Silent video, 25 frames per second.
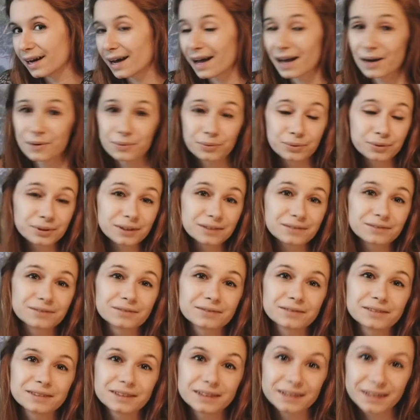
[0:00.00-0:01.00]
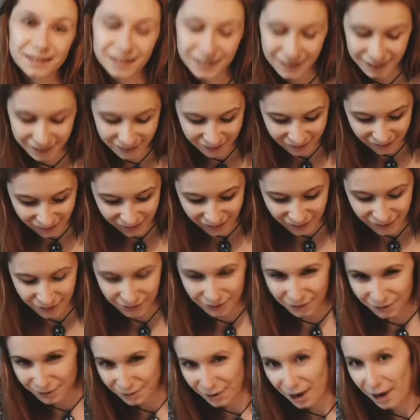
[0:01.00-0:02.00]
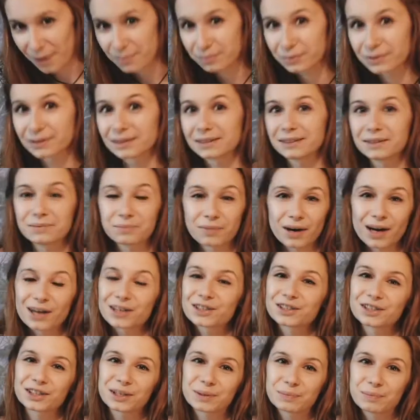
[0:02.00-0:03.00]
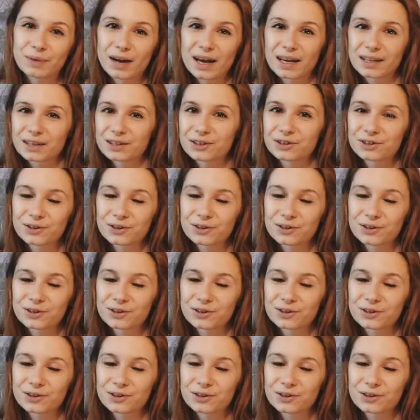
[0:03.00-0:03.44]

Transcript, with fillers: I would have easily scrapped the marching band